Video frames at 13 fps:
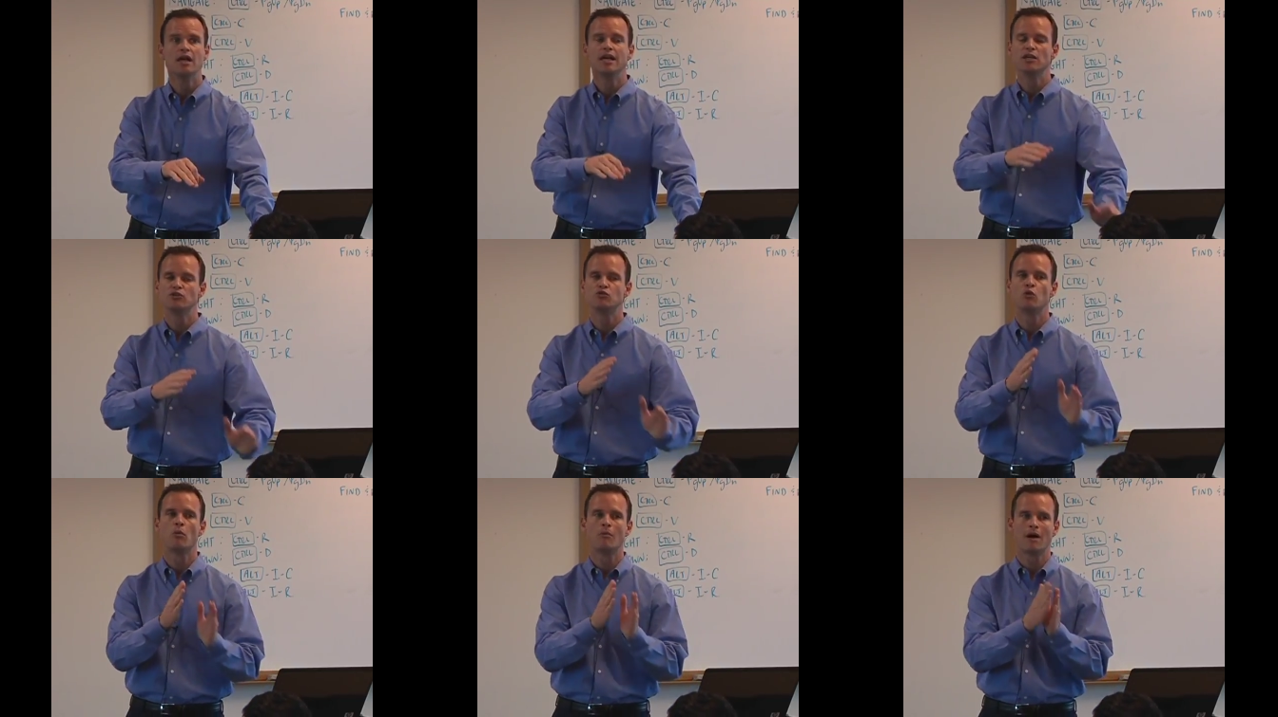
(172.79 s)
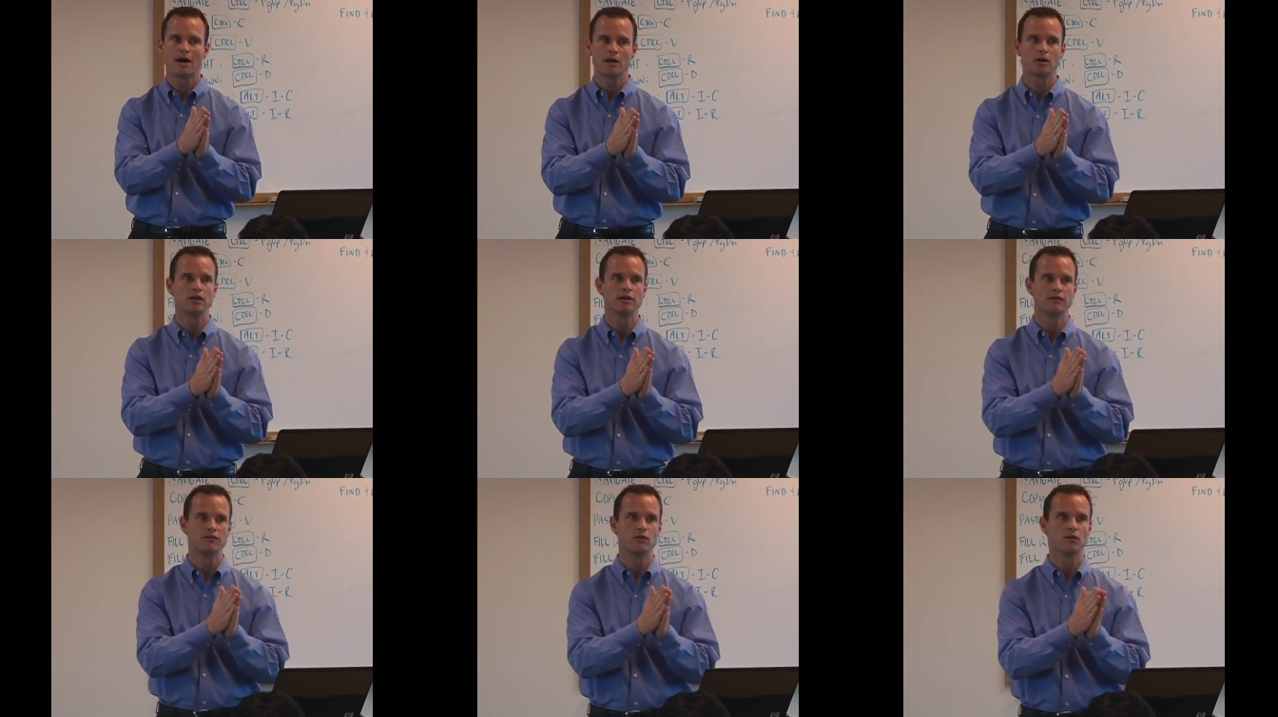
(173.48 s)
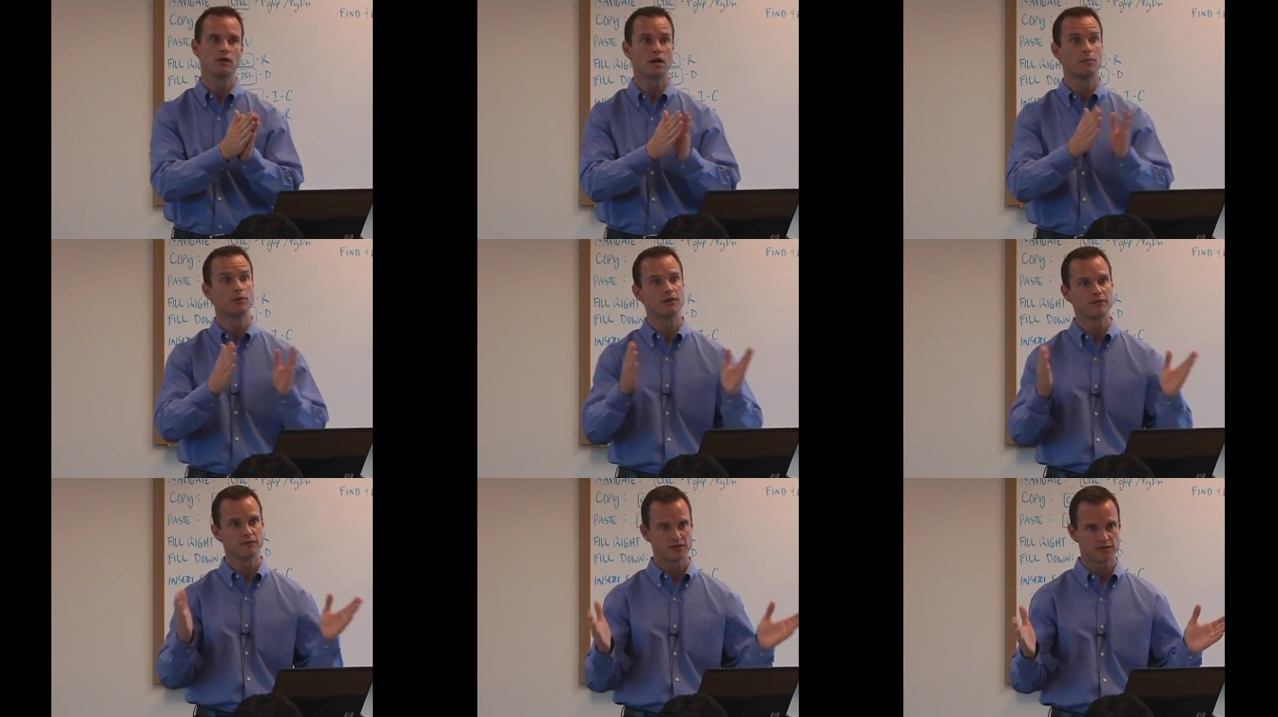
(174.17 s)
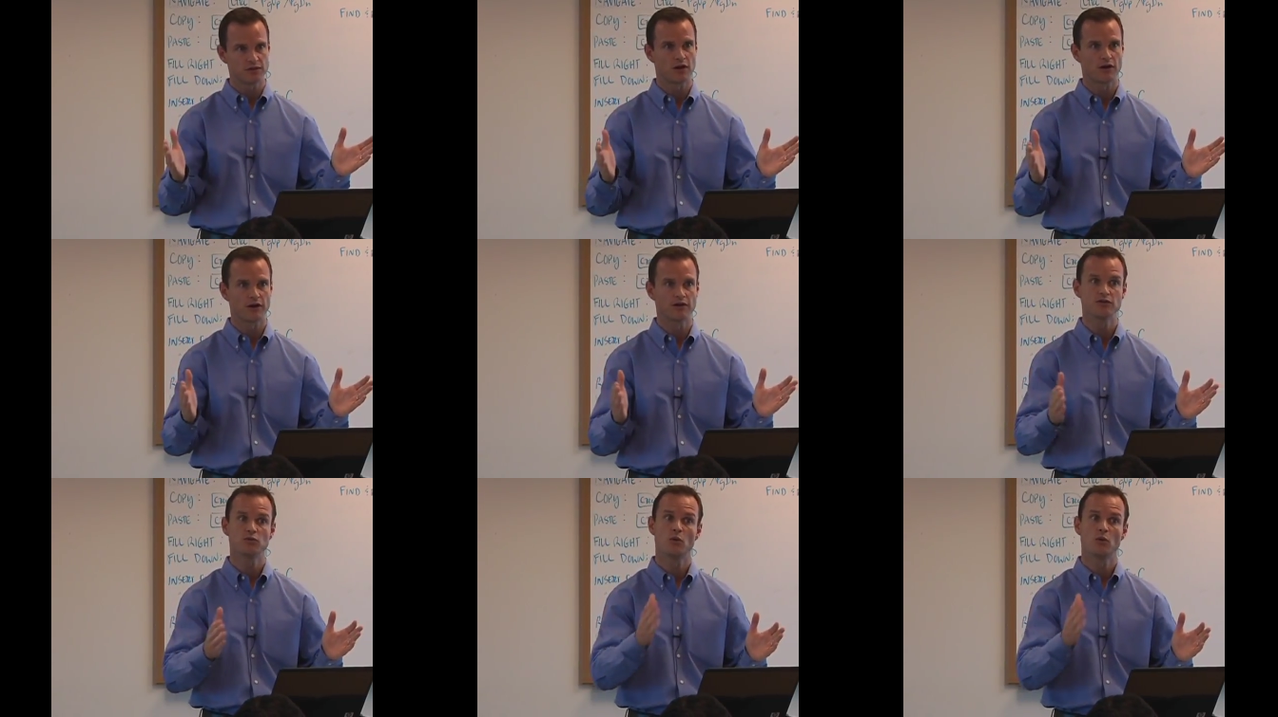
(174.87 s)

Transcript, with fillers: is we'll model it for a couple different scenarios.